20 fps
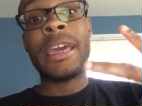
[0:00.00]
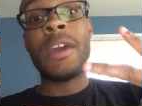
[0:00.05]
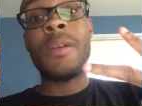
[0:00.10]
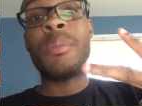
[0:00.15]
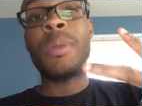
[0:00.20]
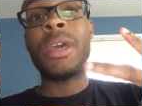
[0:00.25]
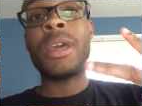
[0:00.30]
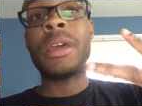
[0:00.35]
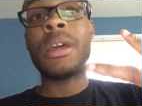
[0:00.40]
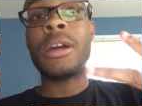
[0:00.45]

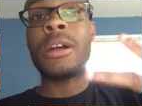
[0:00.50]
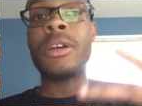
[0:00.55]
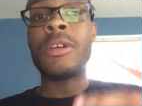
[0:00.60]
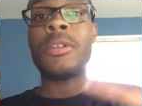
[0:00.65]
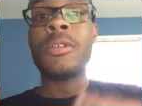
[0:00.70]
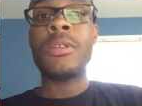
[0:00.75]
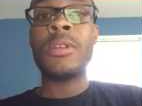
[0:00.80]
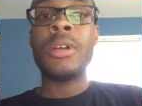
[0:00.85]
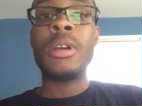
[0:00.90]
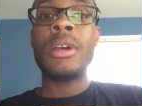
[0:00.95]

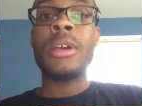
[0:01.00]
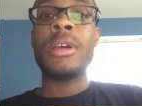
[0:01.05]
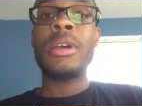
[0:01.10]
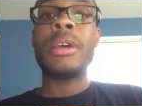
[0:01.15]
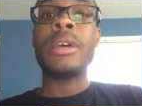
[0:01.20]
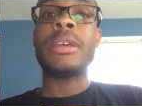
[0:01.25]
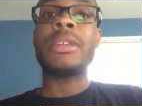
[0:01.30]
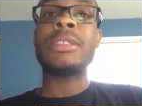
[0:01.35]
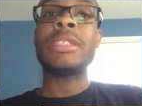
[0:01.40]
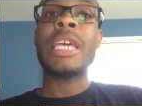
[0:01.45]
Camingo.
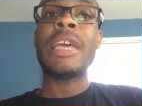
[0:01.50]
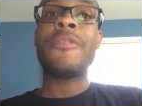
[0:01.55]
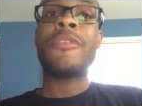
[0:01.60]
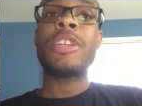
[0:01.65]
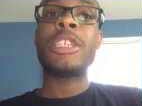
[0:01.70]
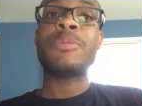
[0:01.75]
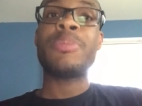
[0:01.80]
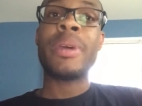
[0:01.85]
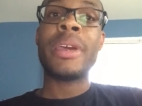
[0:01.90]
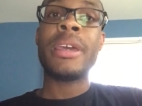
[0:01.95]
And same
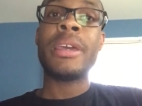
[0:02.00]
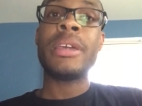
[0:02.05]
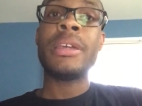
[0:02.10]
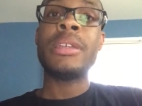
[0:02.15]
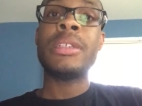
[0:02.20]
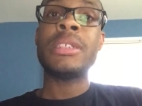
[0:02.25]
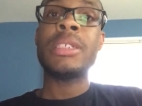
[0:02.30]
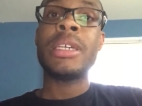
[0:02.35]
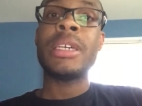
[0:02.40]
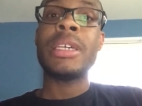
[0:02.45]
for this
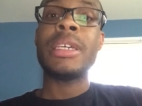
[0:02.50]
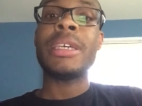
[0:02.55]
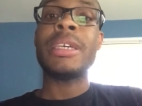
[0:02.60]
page.